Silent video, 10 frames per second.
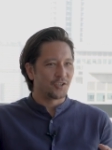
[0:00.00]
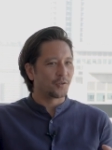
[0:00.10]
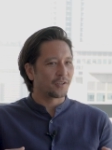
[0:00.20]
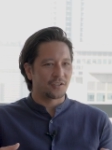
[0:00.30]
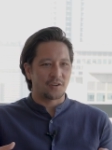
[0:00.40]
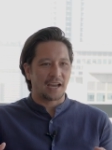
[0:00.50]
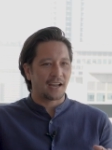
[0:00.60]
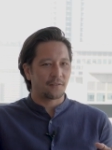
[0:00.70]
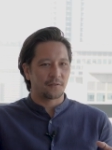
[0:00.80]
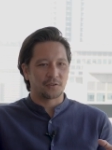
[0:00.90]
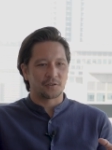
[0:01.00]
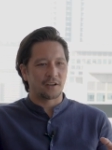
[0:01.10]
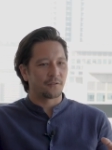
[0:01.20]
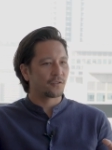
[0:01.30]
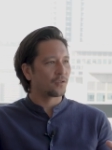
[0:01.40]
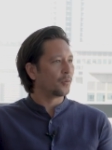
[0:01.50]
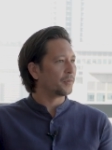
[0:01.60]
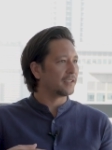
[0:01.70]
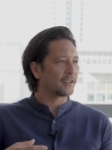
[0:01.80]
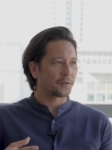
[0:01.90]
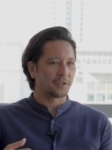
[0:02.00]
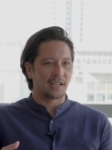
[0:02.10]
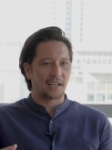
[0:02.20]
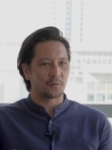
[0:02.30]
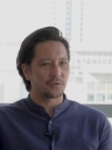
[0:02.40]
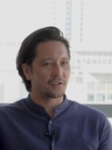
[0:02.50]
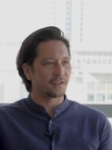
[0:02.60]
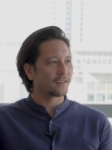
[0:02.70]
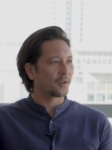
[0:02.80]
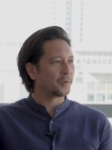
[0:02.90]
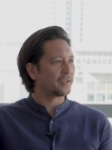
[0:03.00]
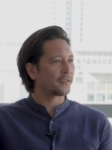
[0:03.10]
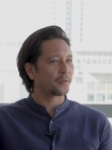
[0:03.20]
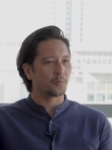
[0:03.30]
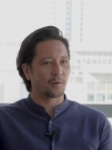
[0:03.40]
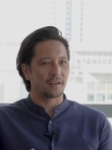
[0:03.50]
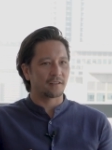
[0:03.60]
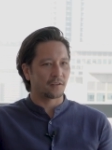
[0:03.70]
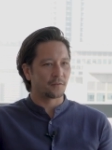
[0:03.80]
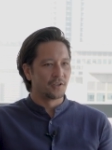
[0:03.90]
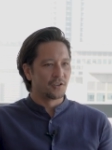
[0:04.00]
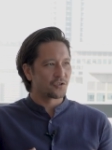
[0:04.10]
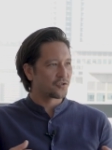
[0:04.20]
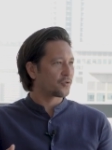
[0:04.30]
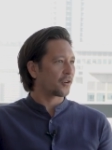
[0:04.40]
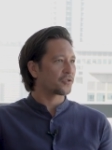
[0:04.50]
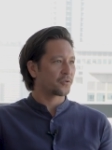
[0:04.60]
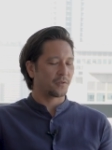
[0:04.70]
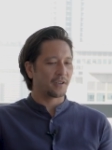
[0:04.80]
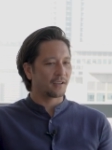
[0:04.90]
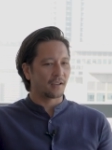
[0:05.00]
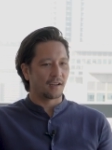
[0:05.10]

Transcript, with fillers: you you have there have so many different languages, so many different ways of structuring